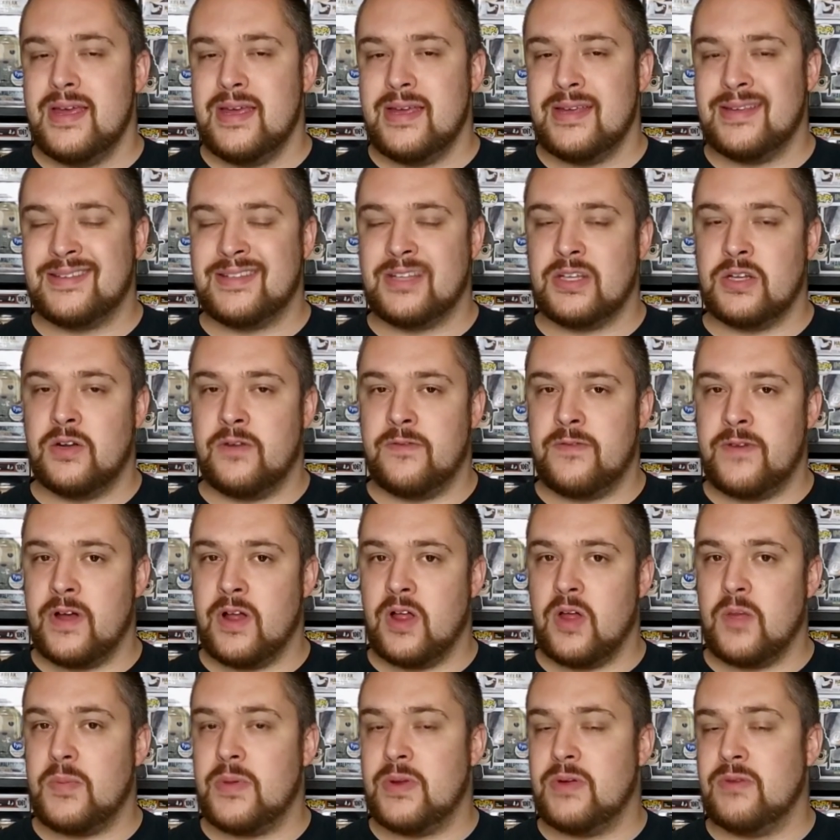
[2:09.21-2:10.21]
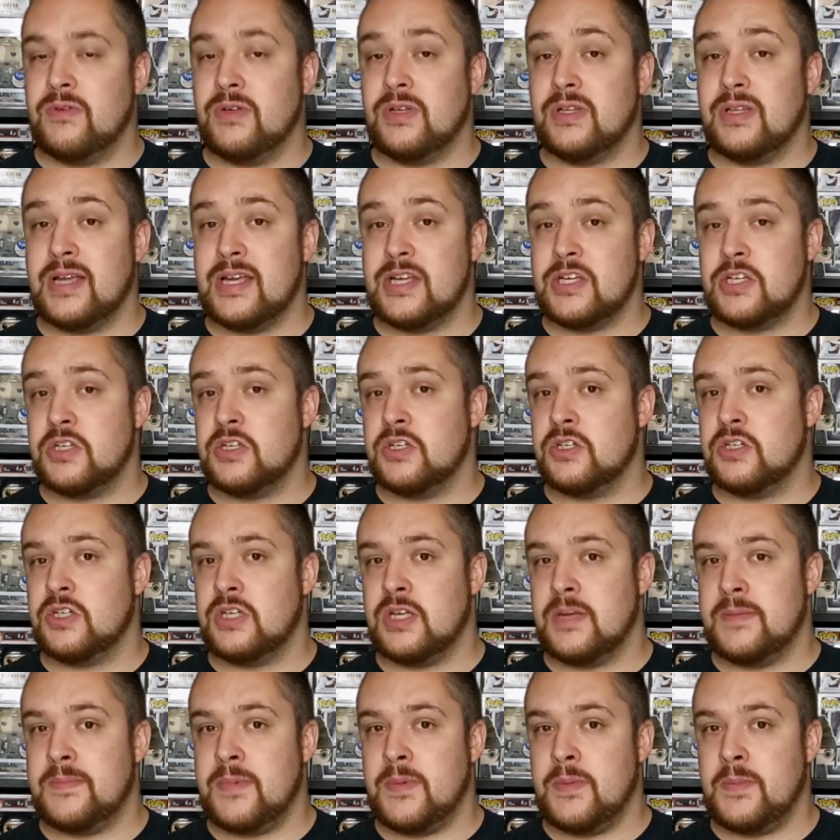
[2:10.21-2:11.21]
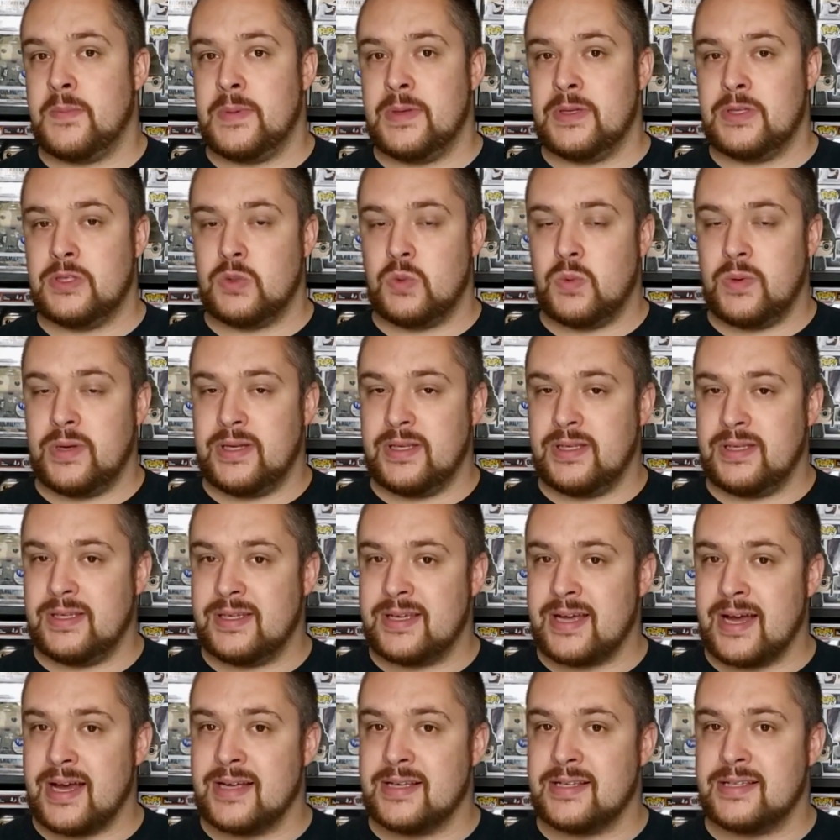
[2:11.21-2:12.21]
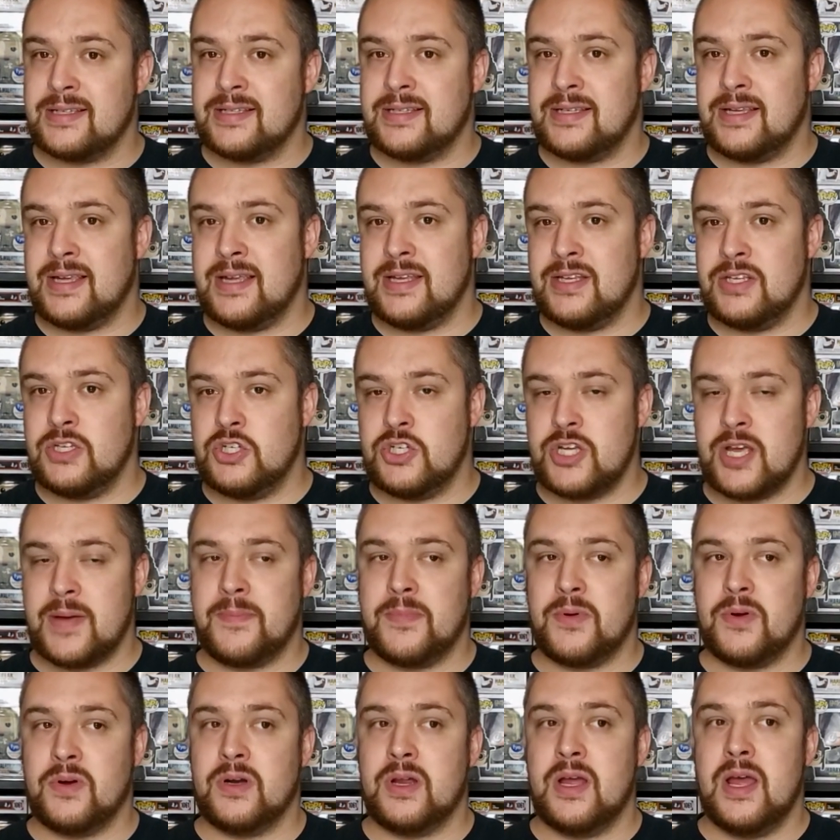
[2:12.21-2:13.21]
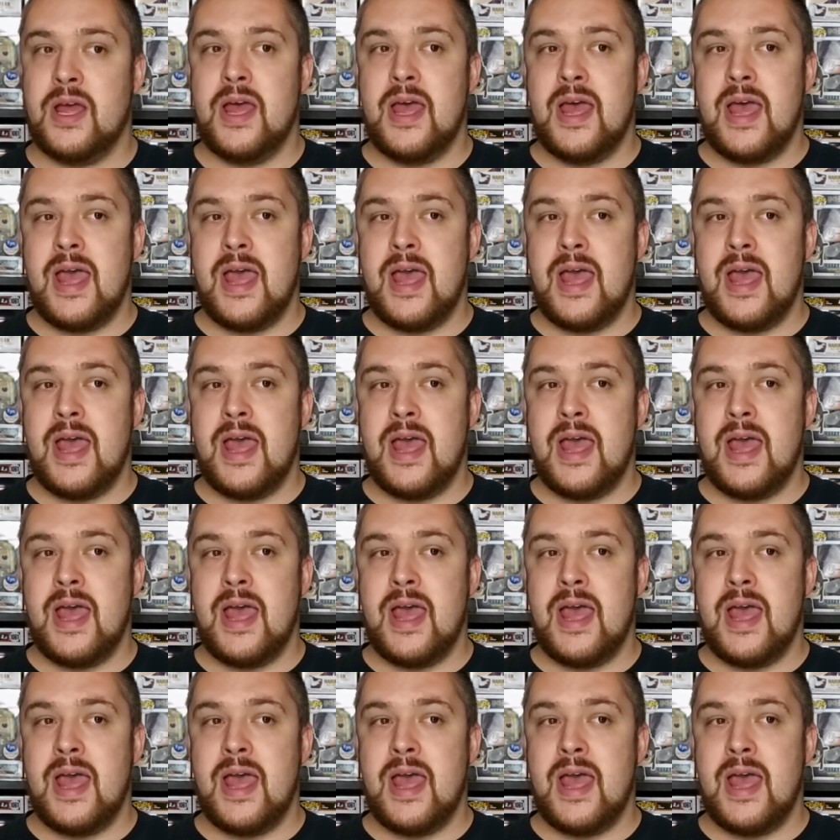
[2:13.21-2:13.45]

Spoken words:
is the developing relationship between Gus and Jepperd,